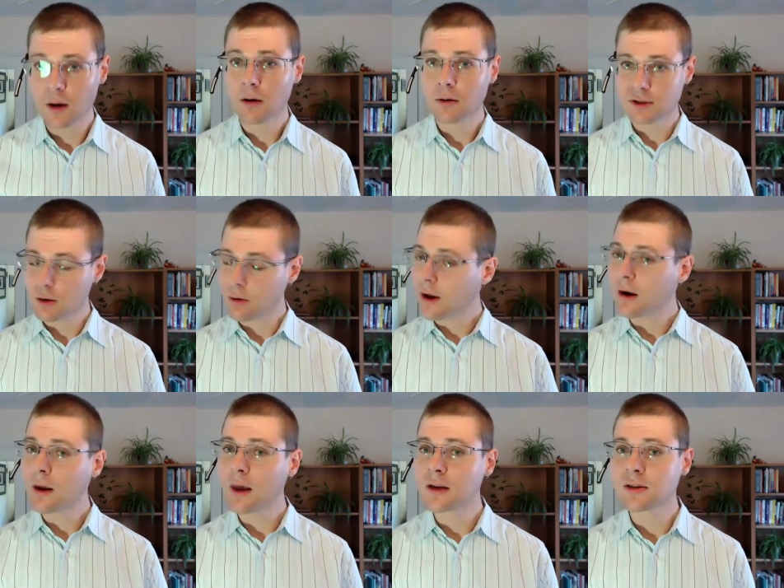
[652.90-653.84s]
So
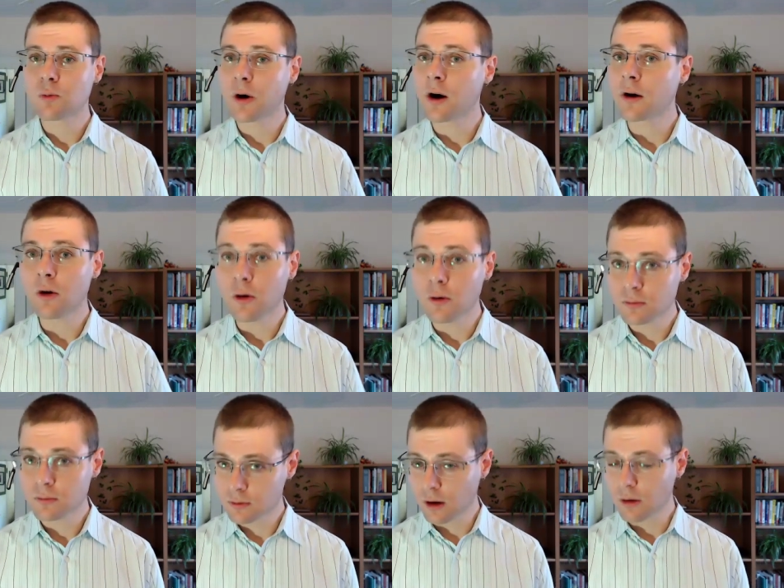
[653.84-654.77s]
areas where you
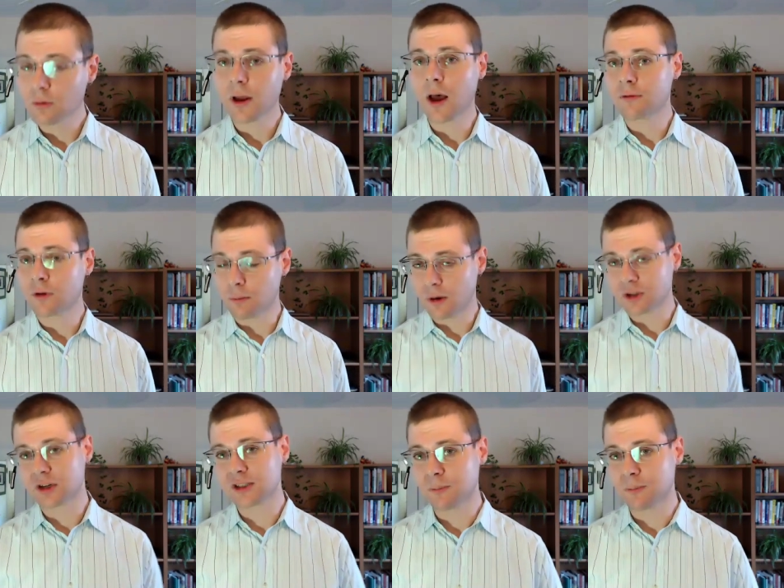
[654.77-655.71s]
don't have too much
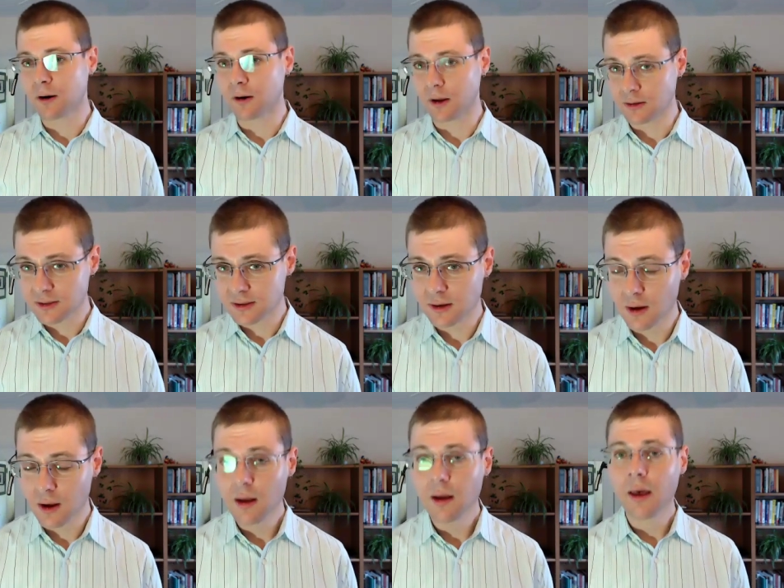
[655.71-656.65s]
experience,
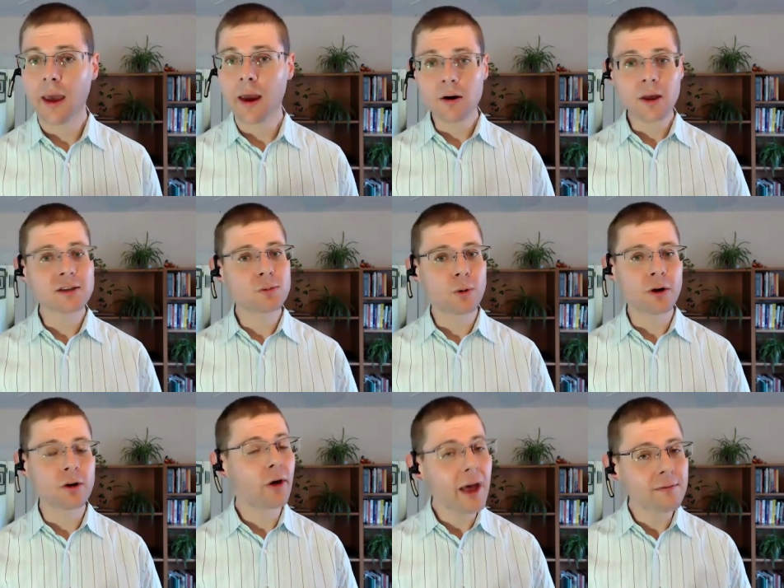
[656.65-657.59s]
areas where
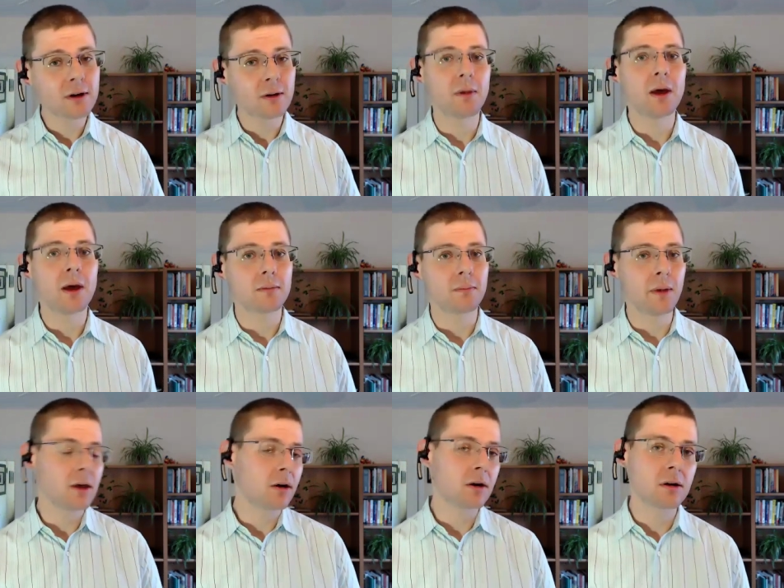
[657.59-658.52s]
you haven't made
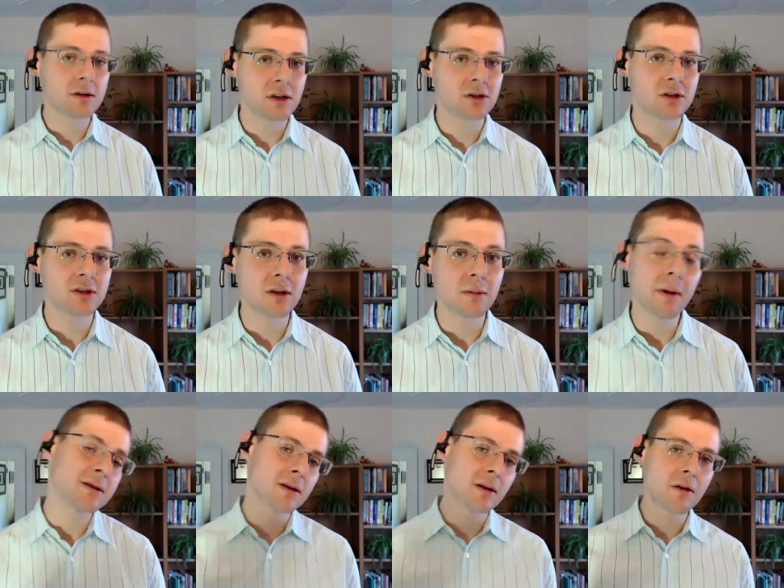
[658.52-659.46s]
many good decisions in the
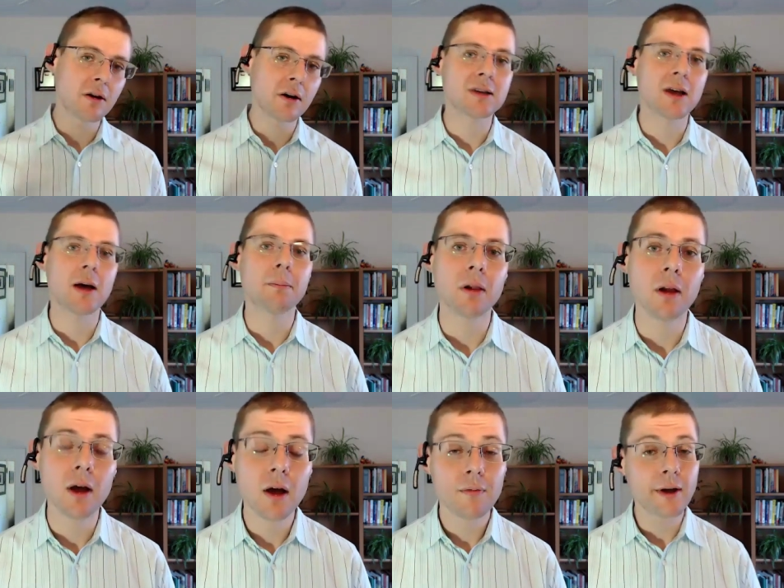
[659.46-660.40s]
past. Another example
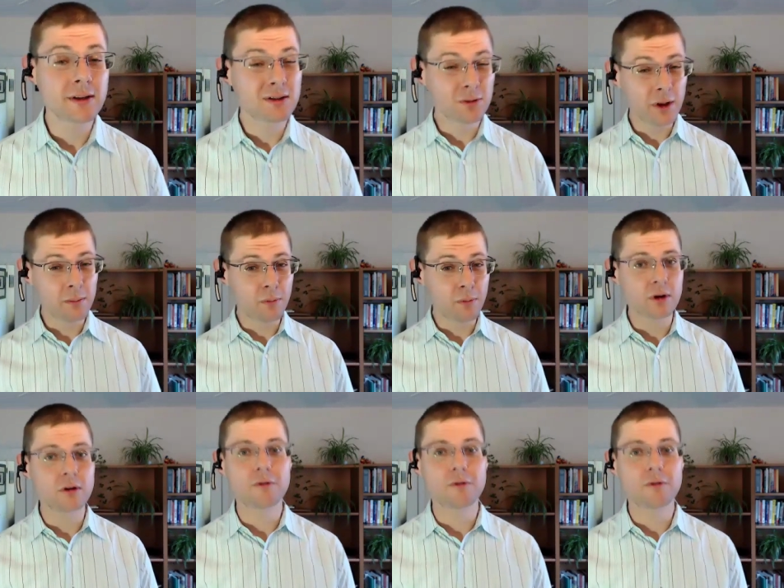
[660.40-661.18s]
that's really important